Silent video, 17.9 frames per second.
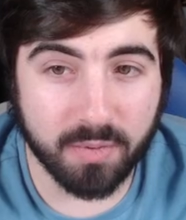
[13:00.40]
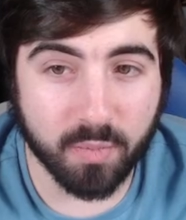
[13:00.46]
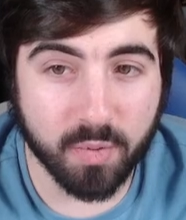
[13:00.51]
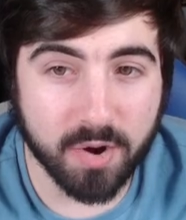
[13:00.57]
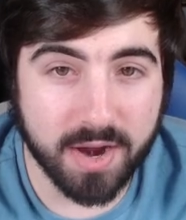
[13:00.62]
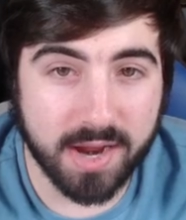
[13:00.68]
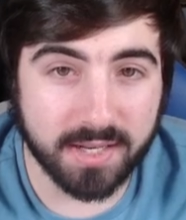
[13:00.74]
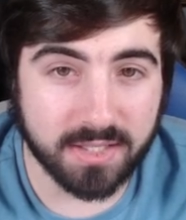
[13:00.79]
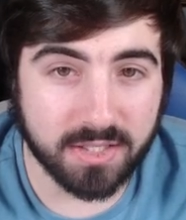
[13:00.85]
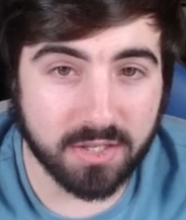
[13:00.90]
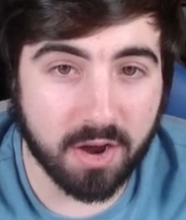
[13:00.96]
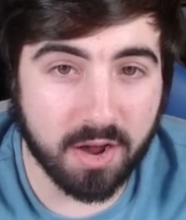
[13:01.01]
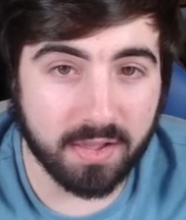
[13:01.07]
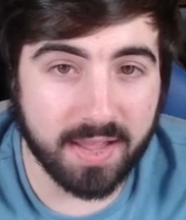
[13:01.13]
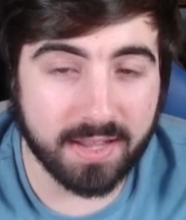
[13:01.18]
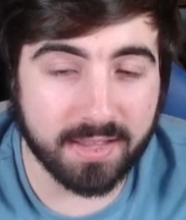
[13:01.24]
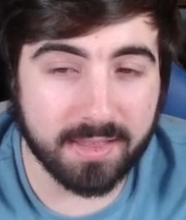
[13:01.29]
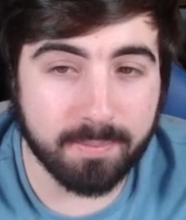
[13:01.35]
where it's
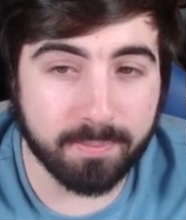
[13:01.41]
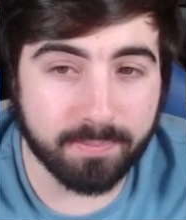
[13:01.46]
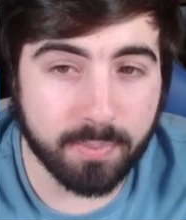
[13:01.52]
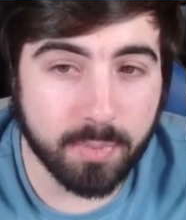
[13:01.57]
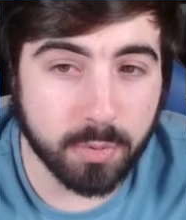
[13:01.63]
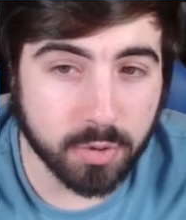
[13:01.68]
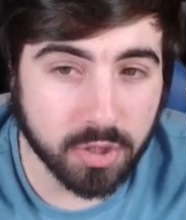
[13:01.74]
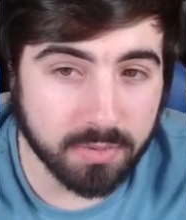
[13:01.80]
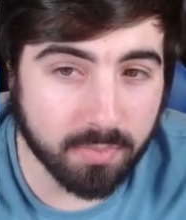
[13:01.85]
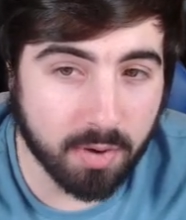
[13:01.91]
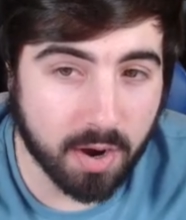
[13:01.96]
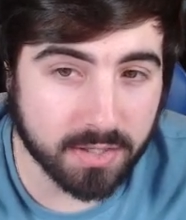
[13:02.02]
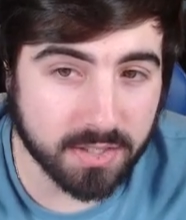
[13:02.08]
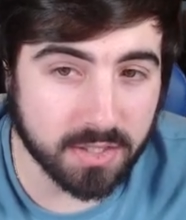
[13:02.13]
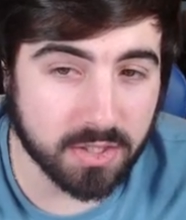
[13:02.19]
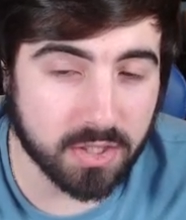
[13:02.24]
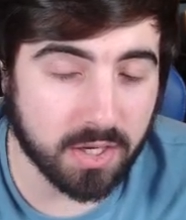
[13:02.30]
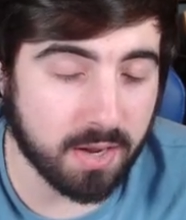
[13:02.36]
not like the booster
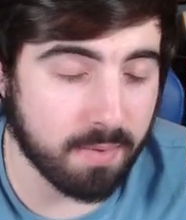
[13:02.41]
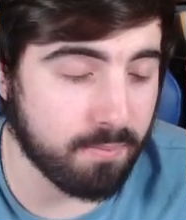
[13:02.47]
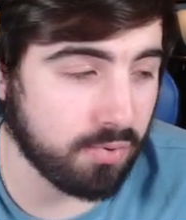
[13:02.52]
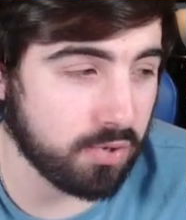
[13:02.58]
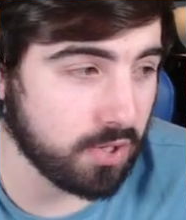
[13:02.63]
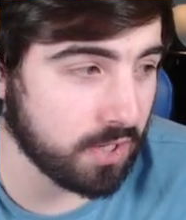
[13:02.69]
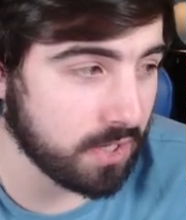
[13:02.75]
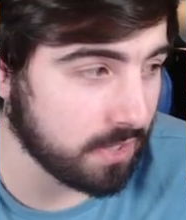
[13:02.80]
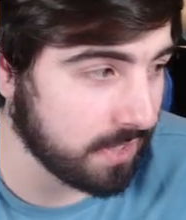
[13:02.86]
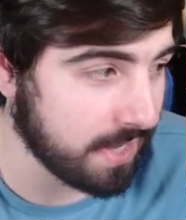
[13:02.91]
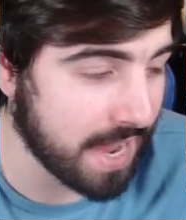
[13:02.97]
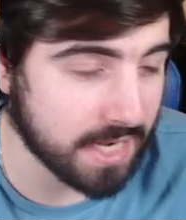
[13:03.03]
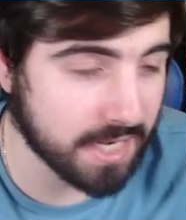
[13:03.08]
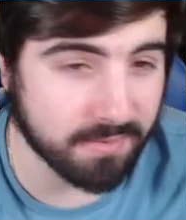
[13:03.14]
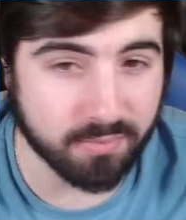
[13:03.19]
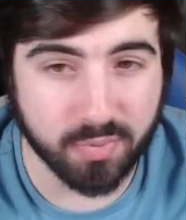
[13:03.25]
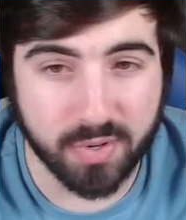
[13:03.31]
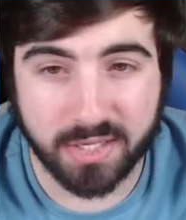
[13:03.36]
box is completely
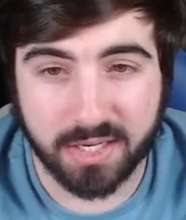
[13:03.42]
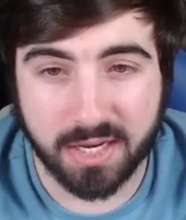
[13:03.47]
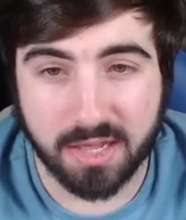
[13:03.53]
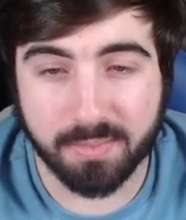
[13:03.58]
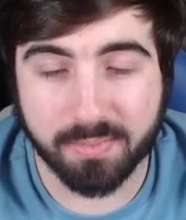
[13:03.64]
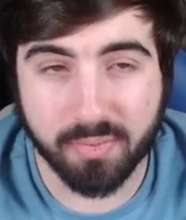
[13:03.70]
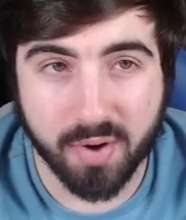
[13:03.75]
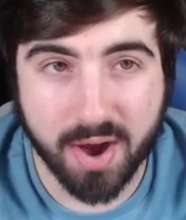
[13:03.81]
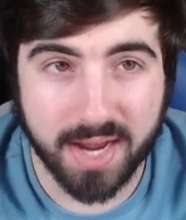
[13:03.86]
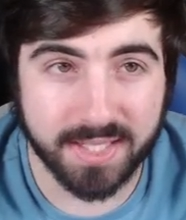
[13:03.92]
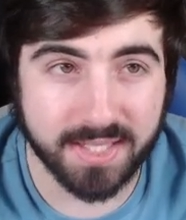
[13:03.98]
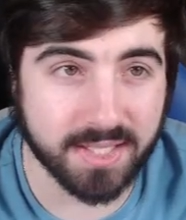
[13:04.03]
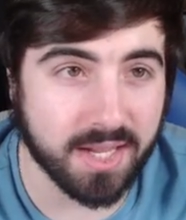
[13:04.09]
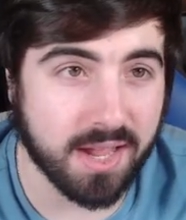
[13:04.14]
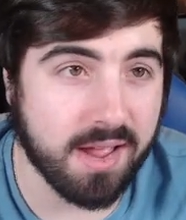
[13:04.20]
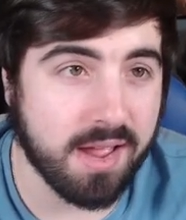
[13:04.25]
out of retail price,